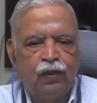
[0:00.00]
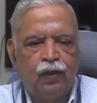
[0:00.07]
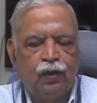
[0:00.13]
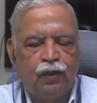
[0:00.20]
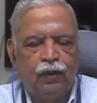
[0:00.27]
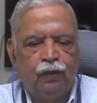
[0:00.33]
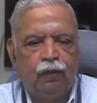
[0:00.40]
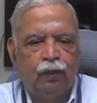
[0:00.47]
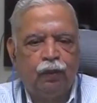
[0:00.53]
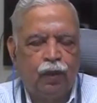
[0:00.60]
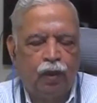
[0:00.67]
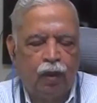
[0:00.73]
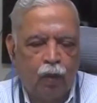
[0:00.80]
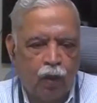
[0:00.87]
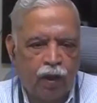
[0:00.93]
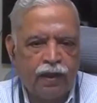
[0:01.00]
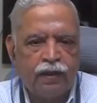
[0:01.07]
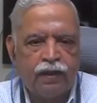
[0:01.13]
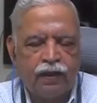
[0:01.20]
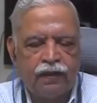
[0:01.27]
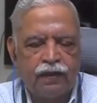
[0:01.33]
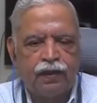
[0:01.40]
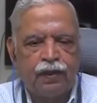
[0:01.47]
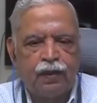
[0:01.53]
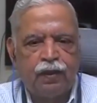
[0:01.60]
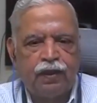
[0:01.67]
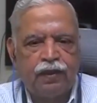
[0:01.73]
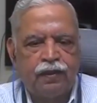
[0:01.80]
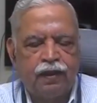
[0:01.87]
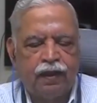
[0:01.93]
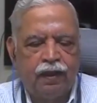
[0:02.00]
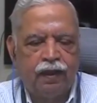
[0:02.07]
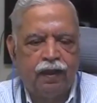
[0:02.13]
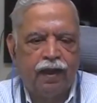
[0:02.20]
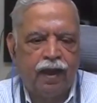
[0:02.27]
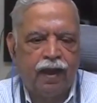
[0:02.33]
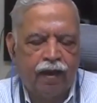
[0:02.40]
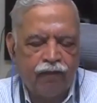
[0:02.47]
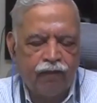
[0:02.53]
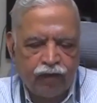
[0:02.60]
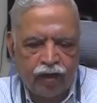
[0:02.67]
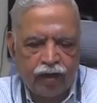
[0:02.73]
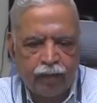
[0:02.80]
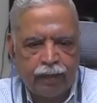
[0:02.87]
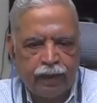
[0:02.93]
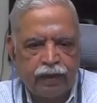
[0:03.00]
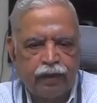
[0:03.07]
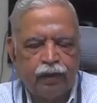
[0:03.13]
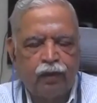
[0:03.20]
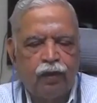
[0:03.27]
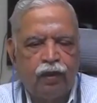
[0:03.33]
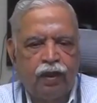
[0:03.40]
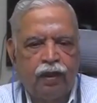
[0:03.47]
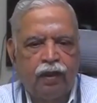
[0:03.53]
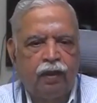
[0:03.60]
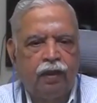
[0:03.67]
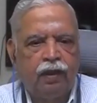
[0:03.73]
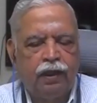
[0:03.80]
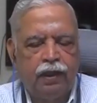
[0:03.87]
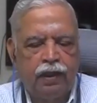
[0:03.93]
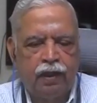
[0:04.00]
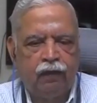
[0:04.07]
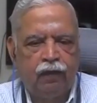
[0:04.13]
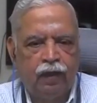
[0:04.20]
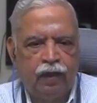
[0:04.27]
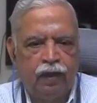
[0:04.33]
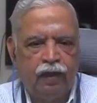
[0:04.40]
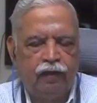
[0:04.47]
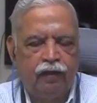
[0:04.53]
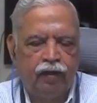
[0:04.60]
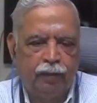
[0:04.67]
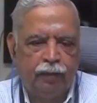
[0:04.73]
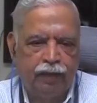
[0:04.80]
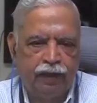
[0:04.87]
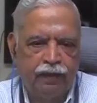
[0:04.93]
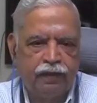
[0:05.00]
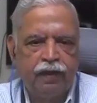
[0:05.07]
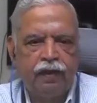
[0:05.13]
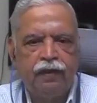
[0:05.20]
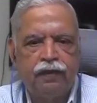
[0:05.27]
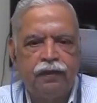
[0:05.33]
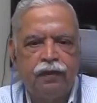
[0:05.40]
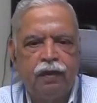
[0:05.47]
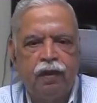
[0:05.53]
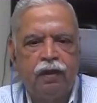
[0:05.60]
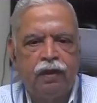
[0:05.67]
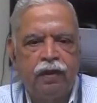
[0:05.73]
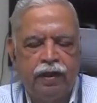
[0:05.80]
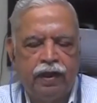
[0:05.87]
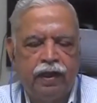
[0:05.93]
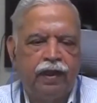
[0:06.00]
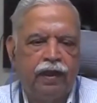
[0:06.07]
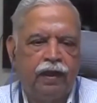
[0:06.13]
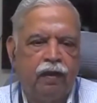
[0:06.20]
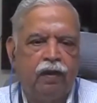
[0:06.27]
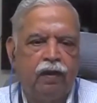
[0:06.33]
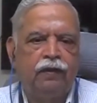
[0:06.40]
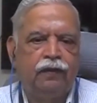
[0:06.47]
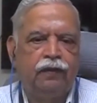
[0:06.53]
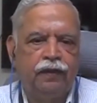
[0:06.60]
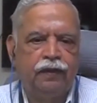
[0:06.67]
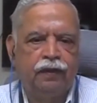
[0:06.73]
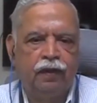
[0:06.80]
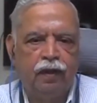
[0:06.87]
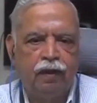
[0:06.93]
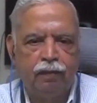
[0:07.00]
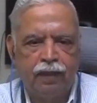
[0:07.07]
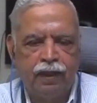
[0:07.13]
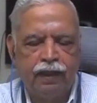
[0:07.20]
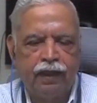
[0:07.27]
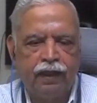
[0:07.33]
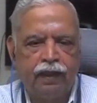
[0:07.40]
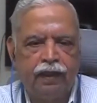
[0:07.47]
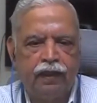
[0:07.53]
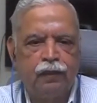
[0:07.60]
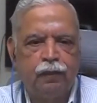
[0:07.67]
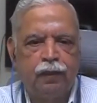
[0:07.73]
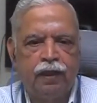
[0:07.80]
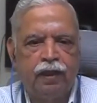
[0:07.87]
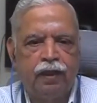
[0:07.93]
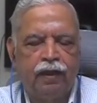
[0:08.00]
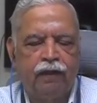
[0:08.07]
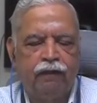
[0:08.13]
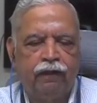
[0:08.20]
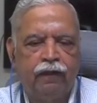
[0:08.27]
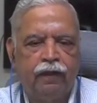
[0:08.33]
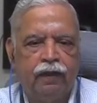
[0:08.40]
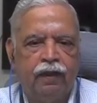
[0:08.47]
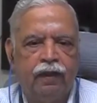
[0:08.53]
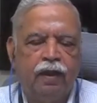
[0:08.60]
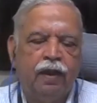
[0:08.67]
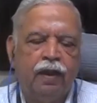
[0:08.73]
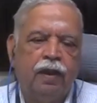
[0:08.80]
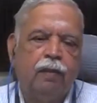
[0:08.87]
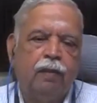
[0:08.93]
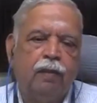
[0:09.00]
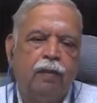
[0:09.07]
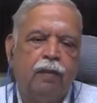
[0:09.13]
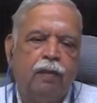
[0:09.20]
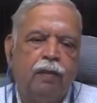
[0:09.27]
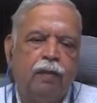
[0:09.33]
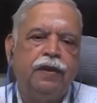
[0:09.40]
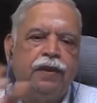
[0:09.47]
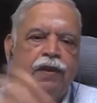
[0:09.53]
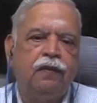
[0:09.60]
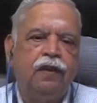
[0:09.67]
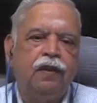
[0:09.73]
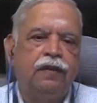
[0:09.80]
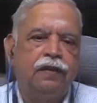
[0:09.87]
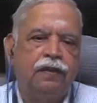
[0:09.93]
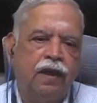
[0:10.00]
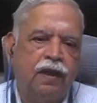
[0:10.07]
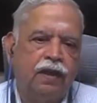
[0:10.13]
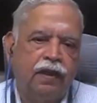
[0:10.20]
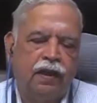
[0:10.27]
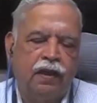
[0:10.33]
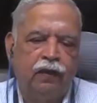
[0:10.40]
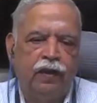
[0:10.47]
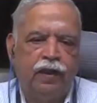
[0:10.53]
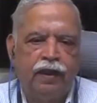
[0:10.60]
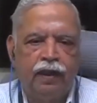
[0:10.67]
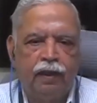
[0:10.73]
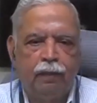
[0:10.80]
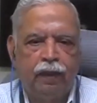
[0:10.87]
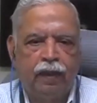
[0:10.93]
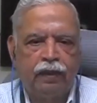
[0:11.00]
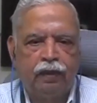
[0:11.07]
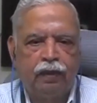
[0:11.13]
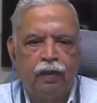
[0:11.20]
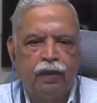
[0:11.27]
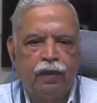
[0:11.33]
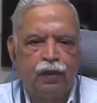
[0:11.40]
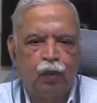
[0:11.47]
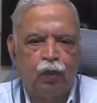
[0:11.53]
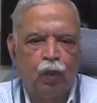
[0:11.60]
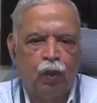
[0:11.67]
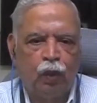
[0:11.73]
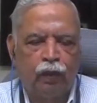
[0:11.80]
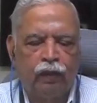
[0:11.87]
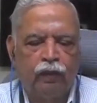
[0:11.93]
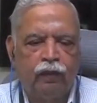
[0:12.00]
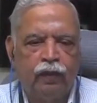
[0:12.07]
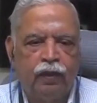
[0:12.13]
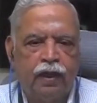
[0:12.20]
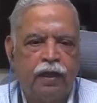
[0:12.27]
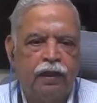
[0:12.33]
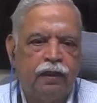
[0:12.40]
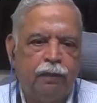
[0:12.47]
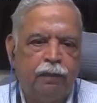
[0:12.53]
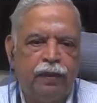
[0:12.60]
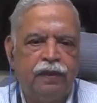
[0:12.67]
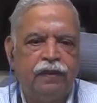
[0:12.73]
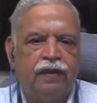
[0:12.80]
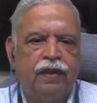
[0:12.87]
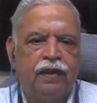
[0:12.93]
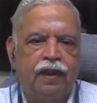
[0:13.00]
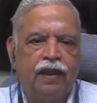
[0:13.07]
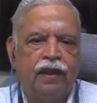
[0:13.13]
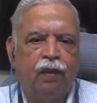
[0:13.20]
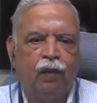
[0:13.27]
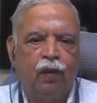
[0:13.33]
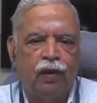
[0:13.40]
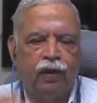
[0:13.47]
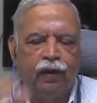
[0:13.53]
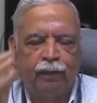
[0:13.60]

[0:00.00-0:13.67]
So to avoid that situation, after a particular interval, if the patient is not triggering or if he is not making an inspiratory effort, machine will start delivering a breath on its own at the preset time volume.